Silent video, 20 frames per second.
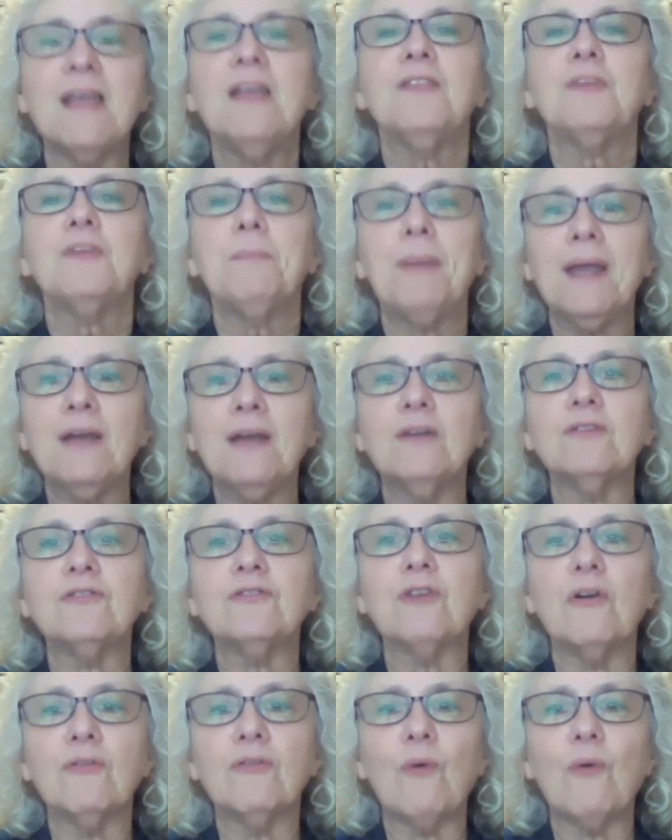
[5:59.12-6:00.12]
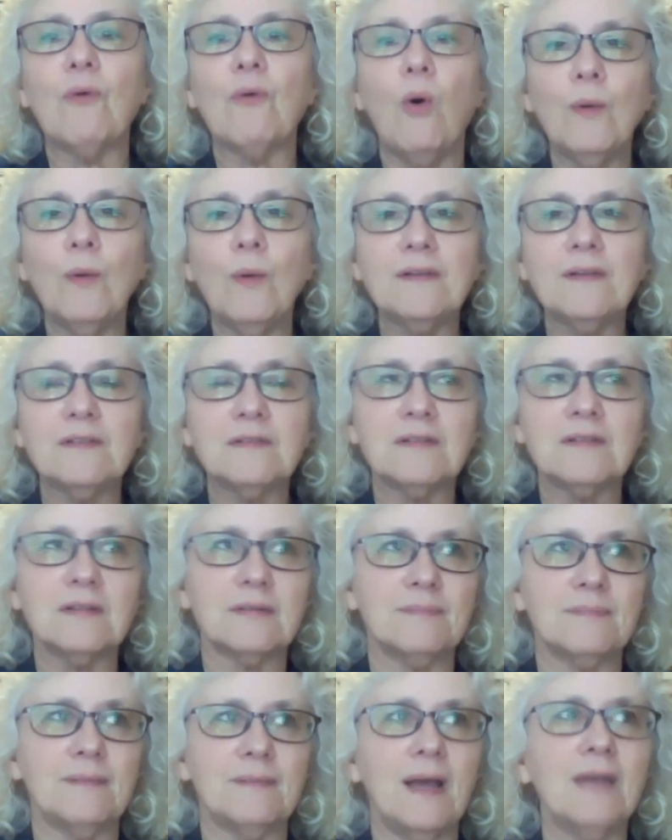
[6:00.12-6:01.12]
bears are I've
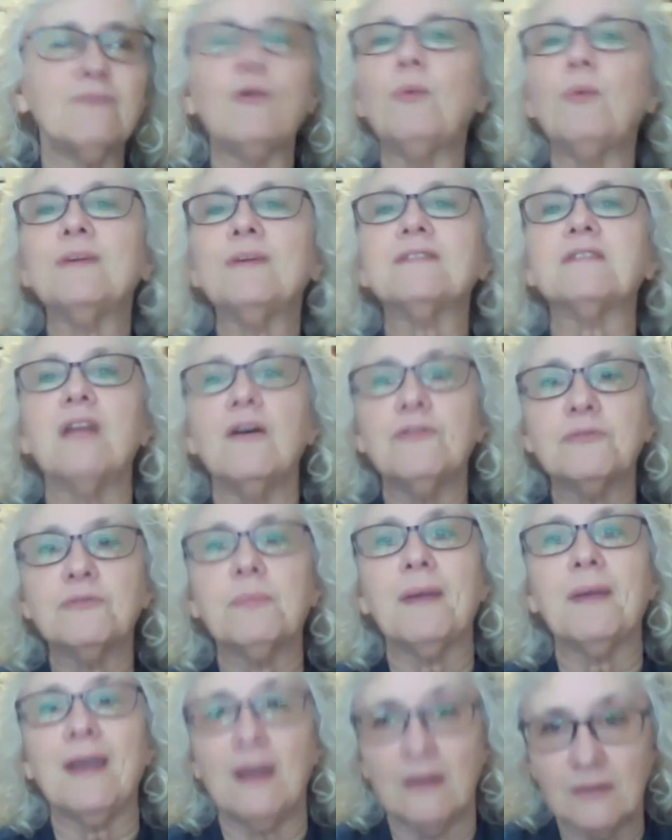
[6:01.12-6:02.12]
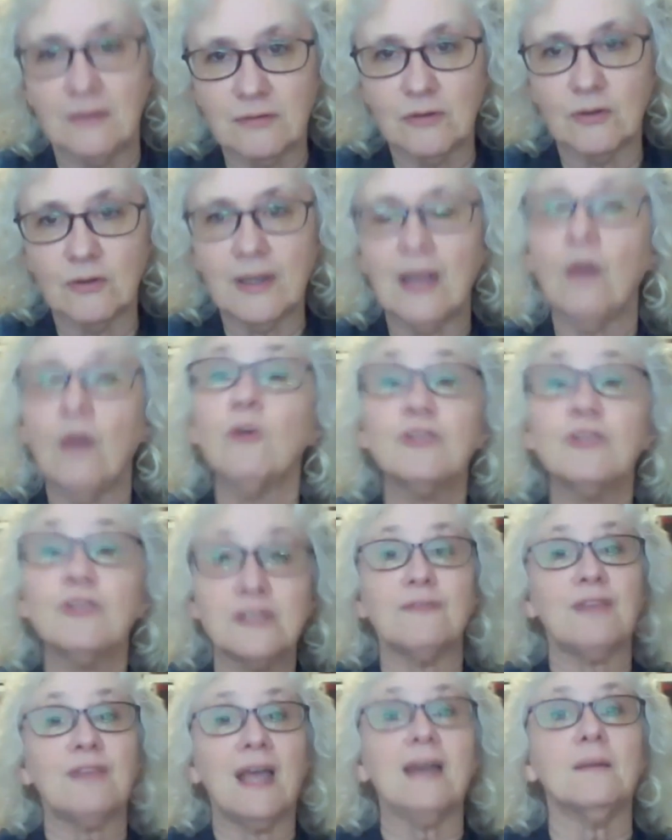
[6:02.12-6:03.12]
always loved bears, okay, or
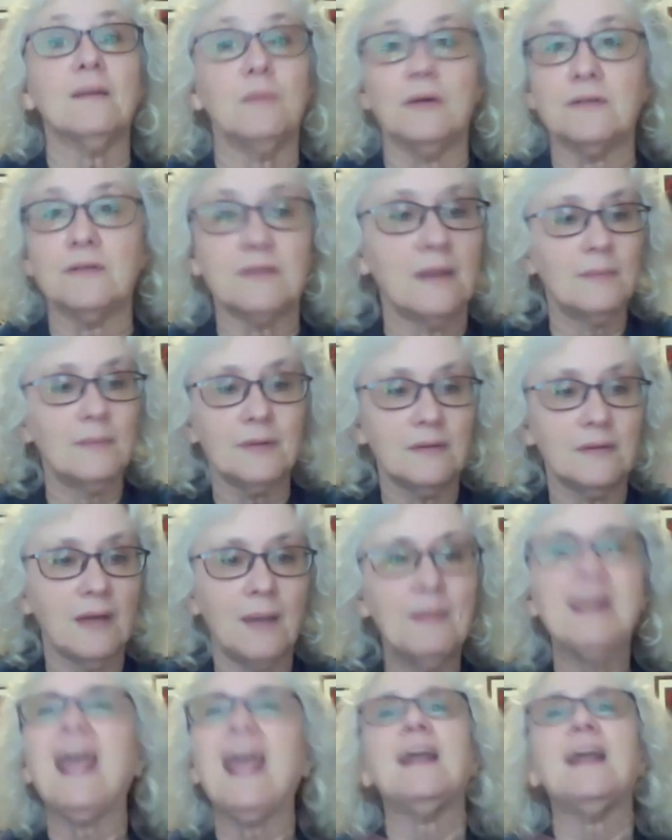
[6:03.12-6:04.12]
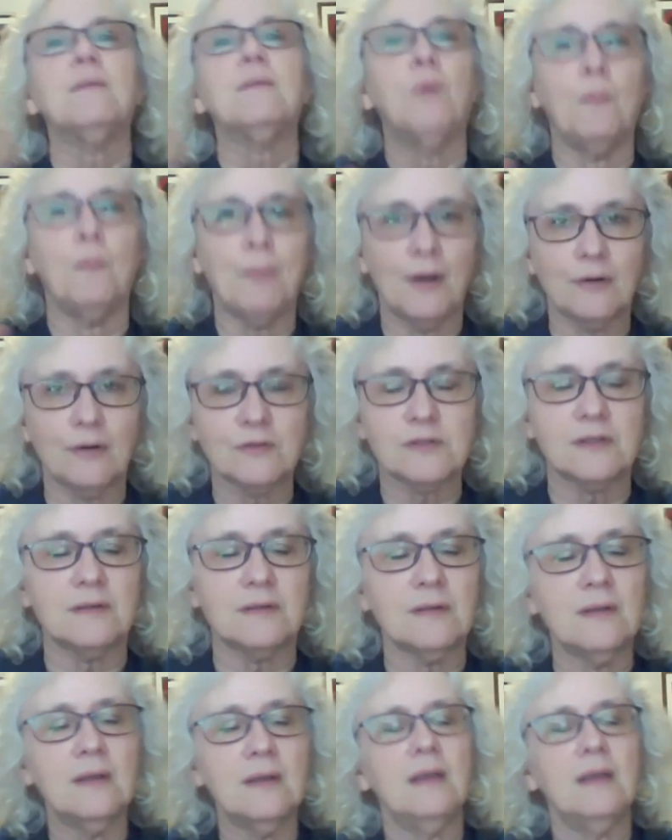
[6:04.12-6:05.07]
stuffed animals. an animal person.